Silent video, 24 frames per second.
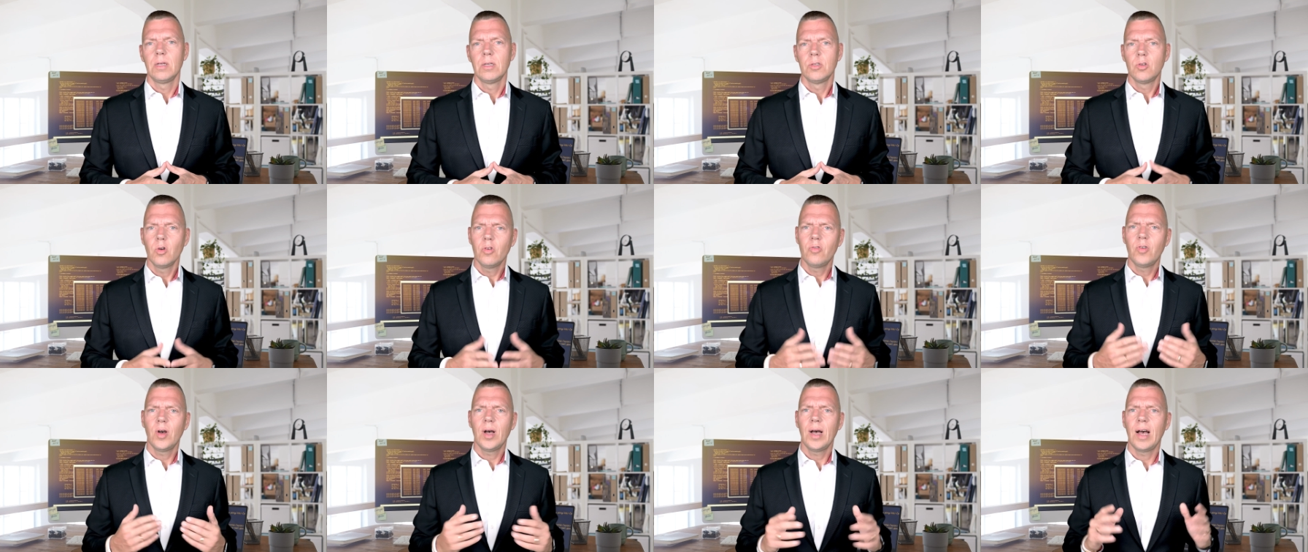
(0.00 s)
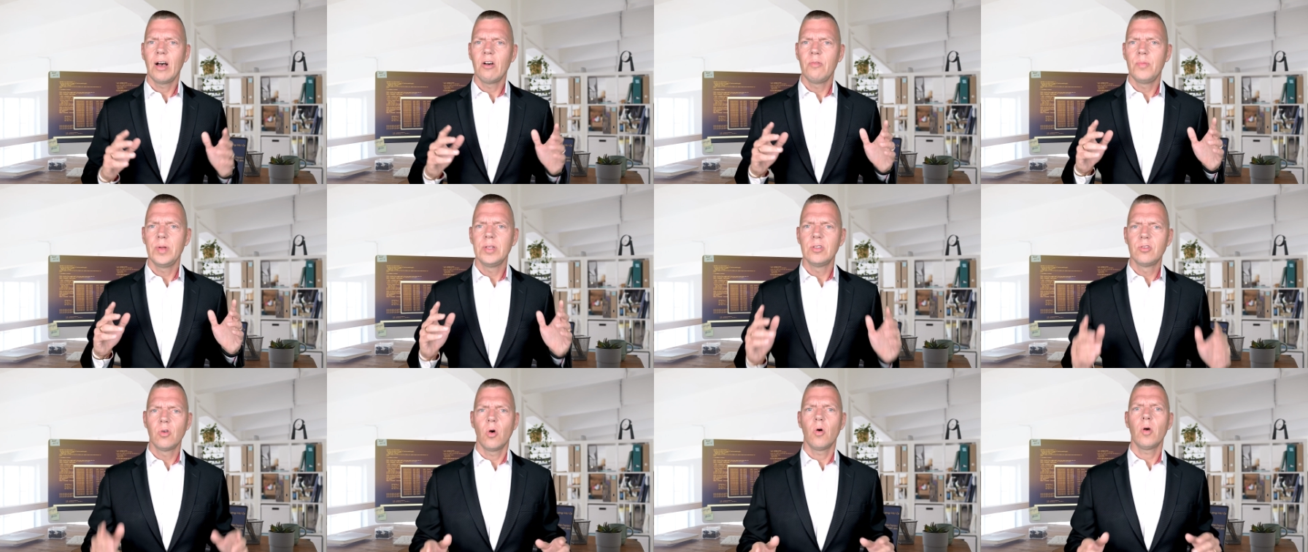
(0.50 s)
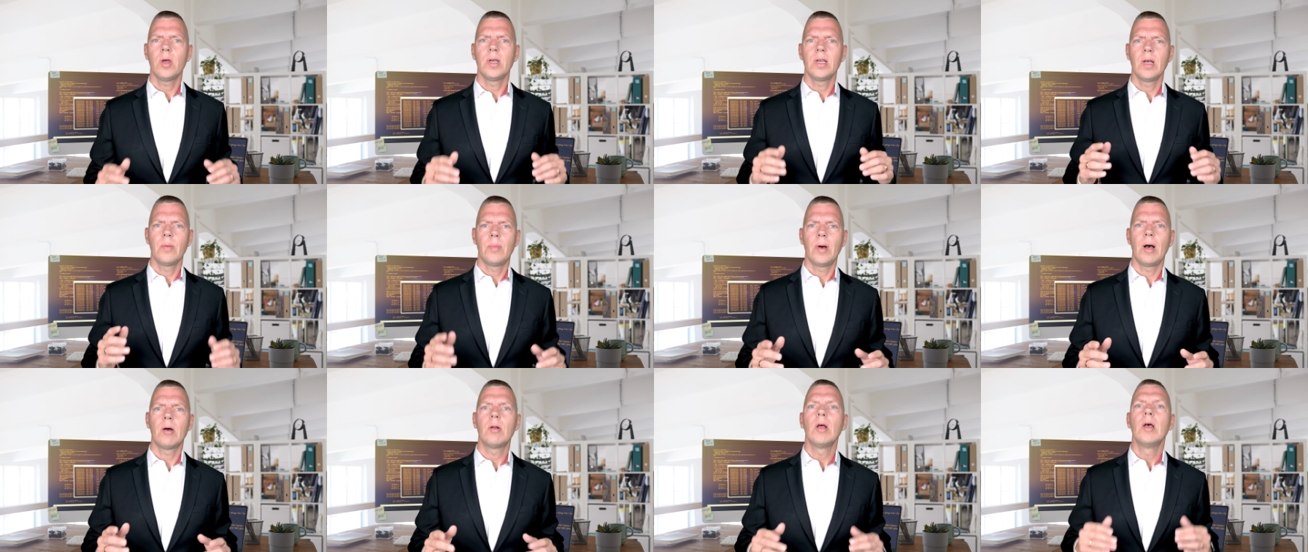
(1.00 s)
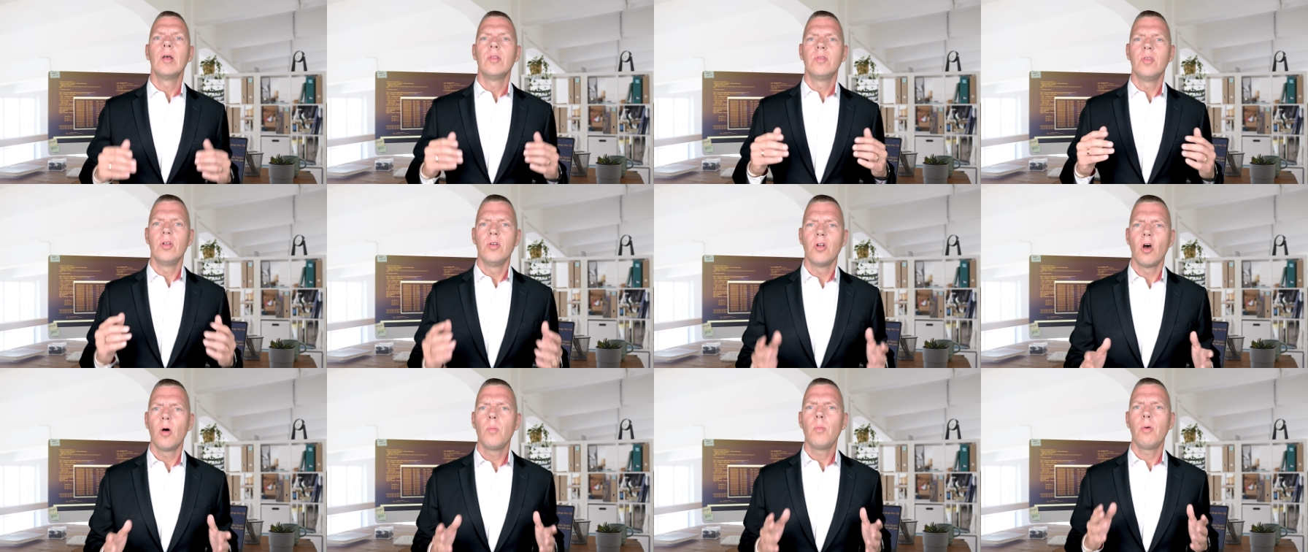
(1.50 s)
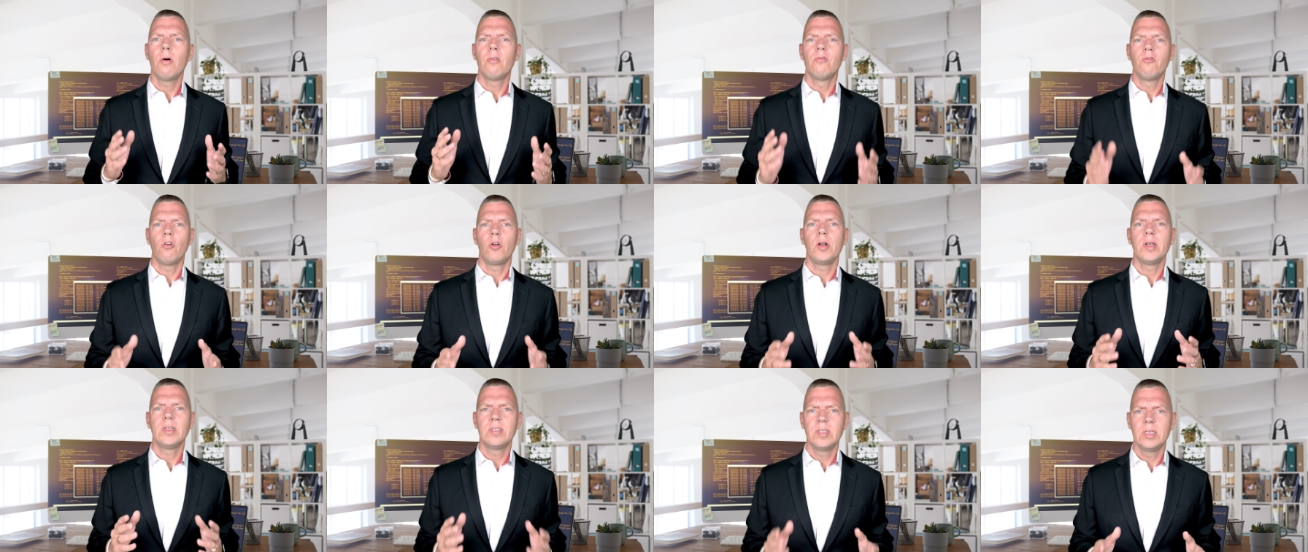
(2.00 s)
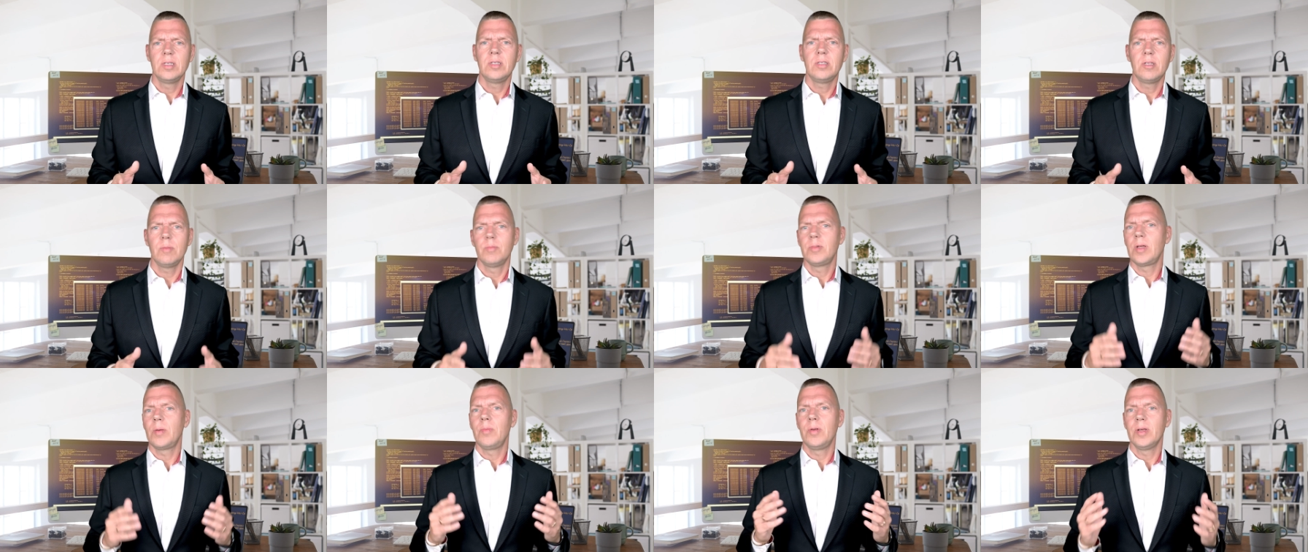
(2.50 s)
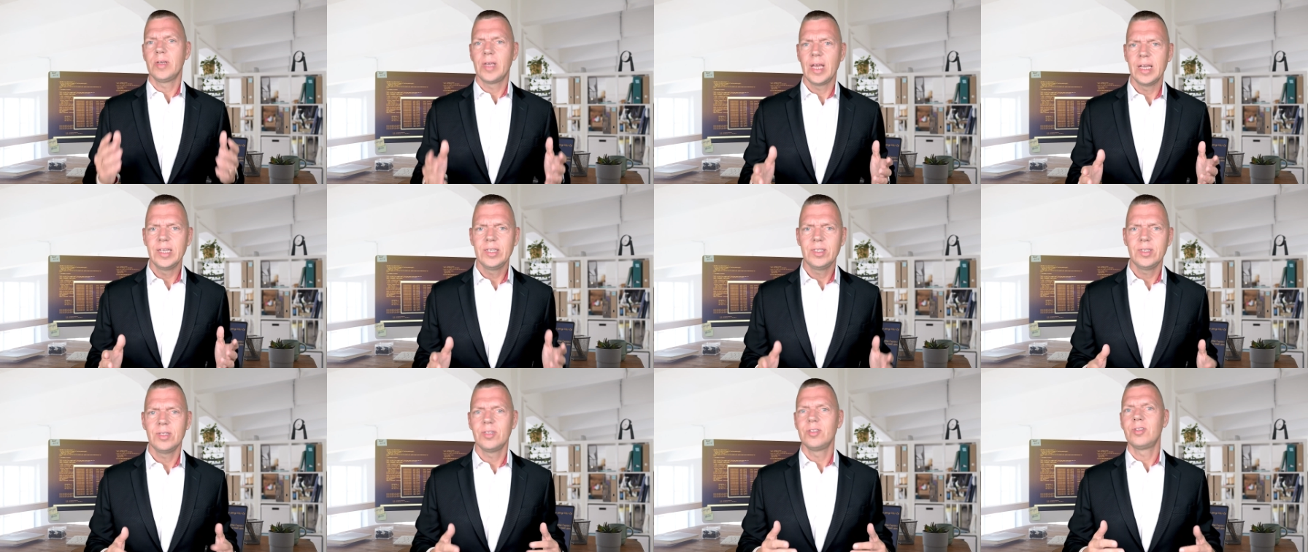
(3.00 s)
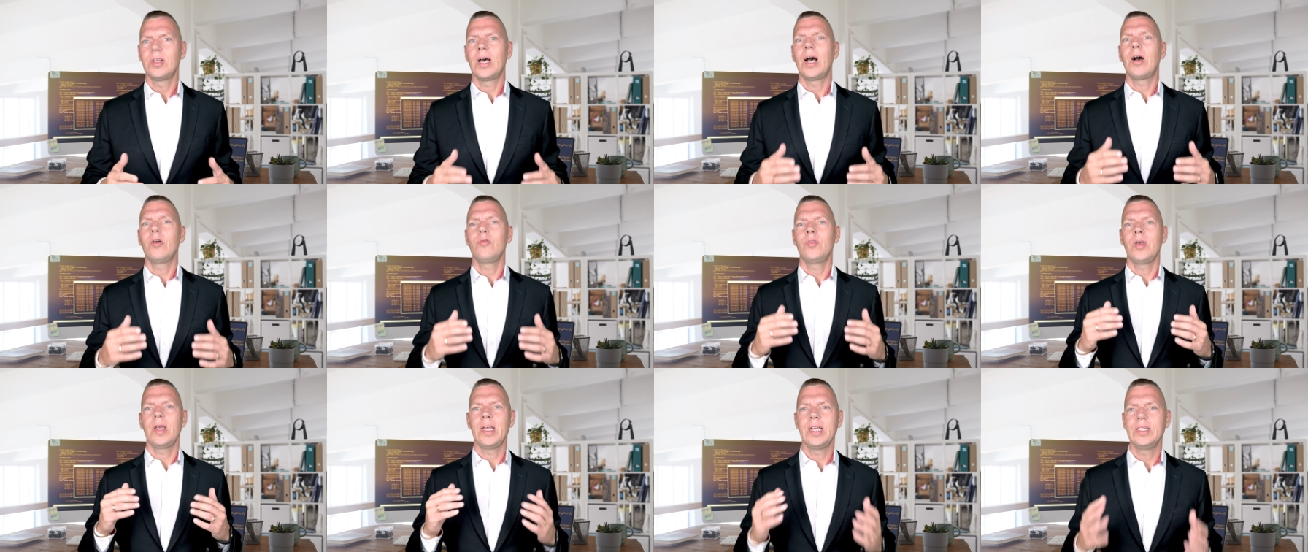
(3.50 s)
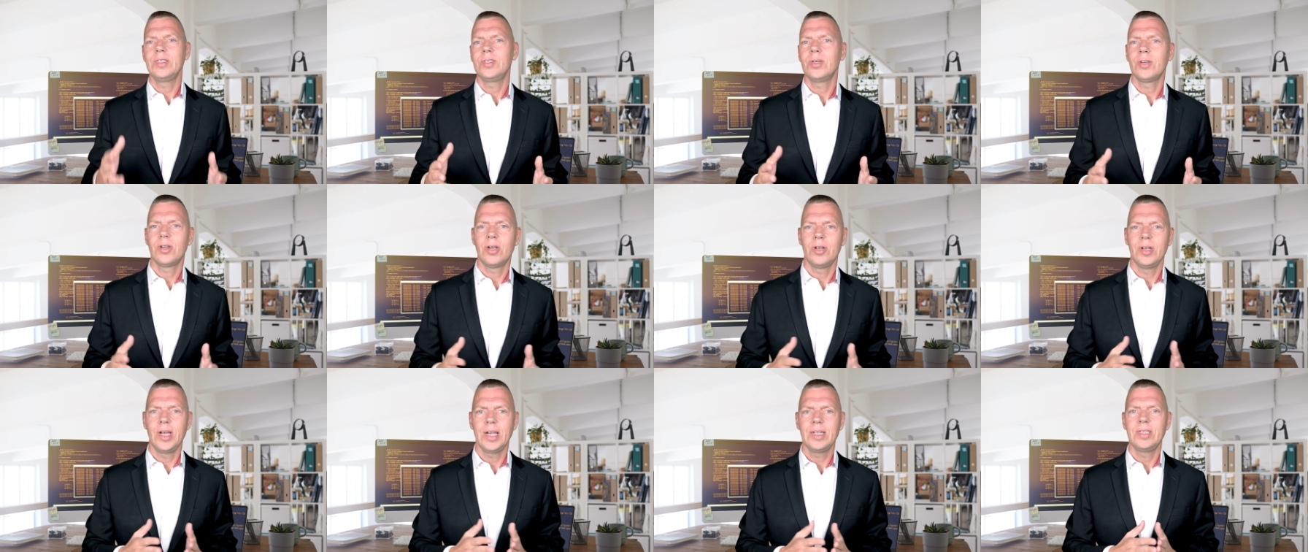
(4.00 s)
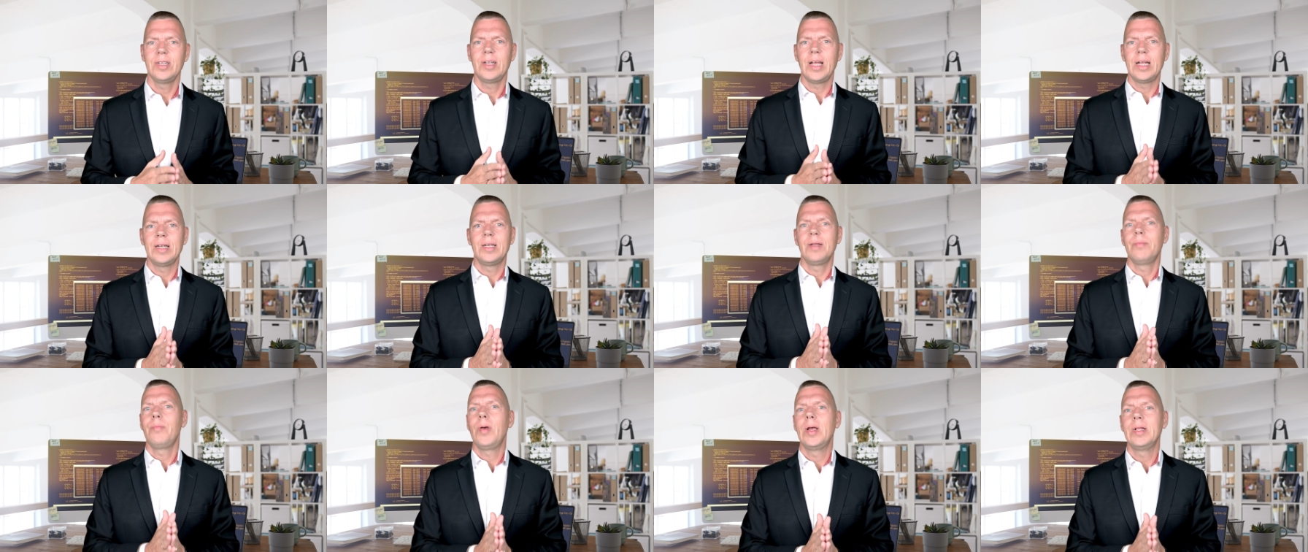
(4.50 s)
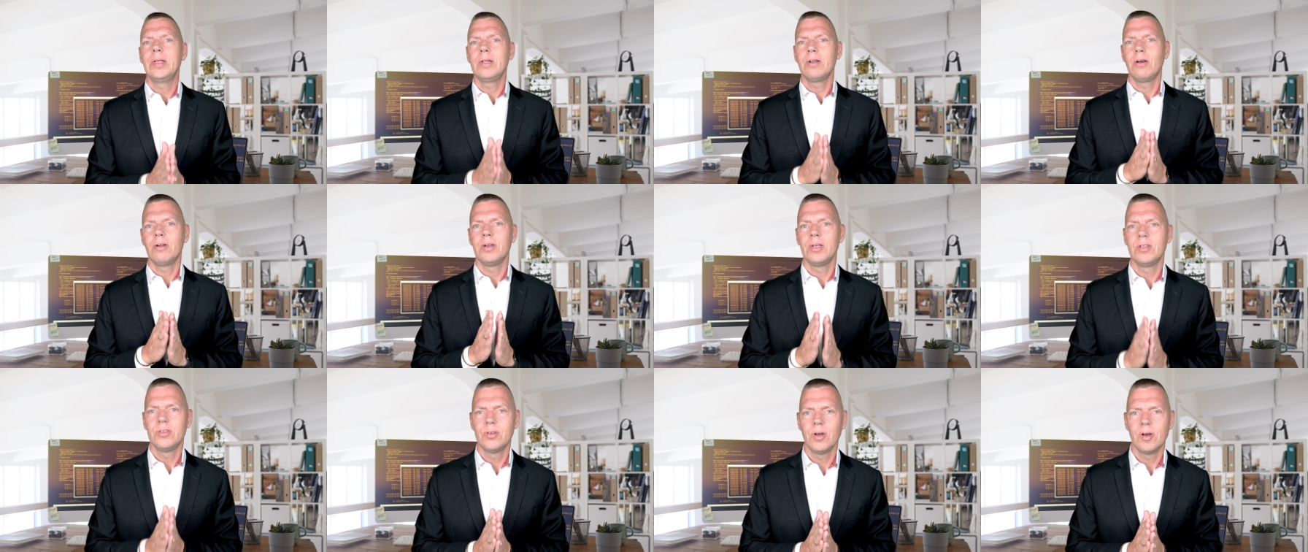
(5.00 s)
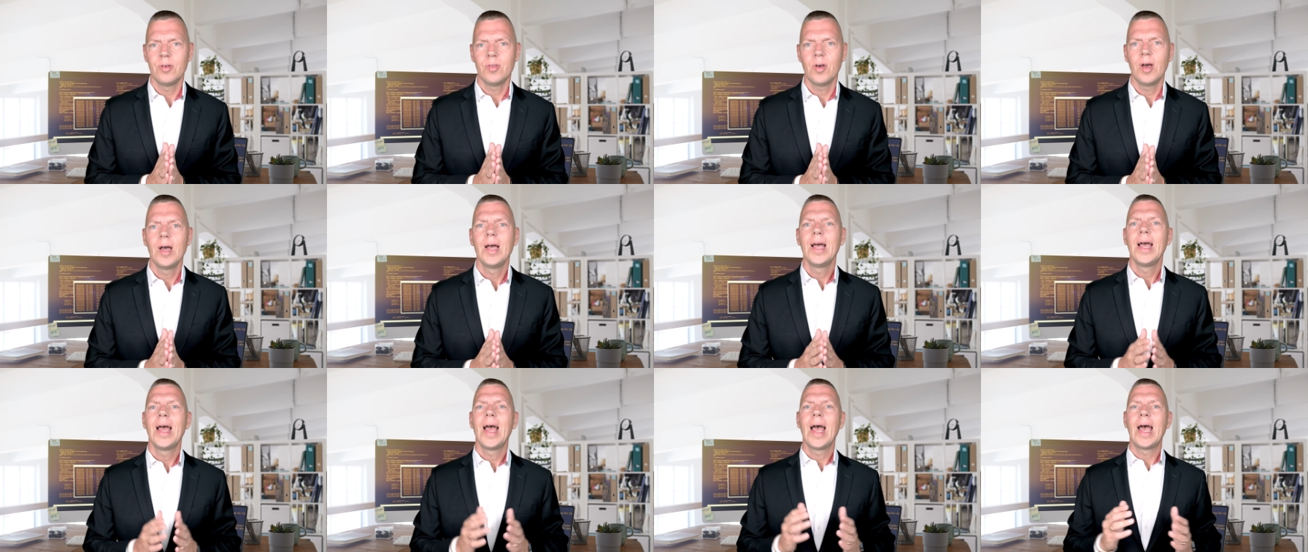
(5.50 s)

So far, I've been talking about the number of running systems applications, how they're interconnected and dependent on each other,